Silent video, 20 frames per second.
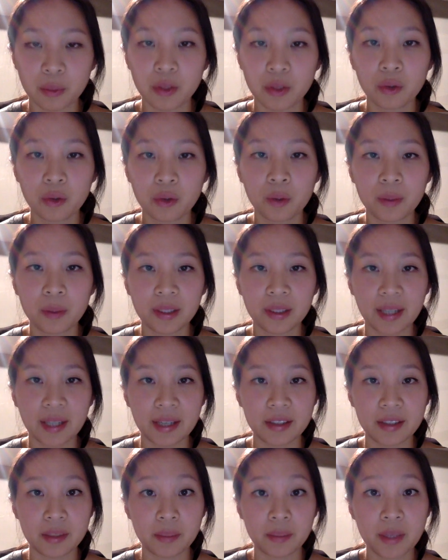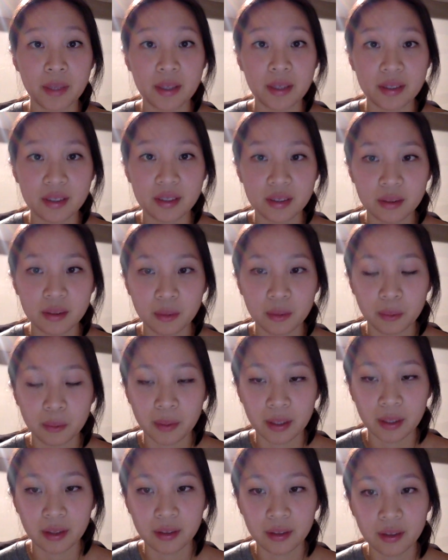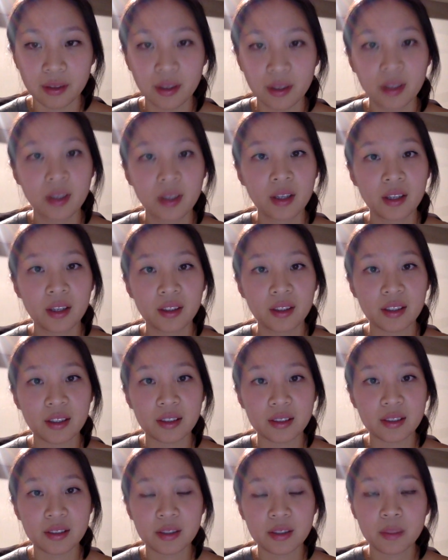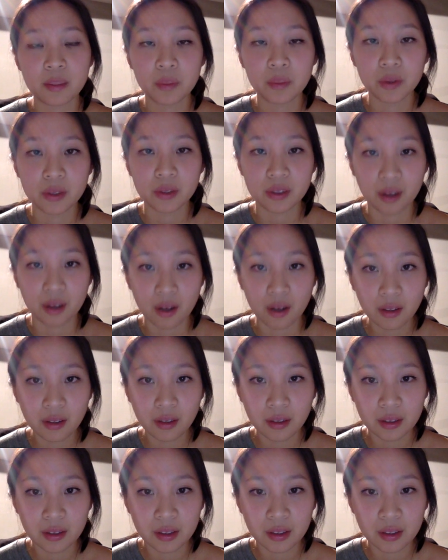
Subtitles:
would normally end a piece with this simple song,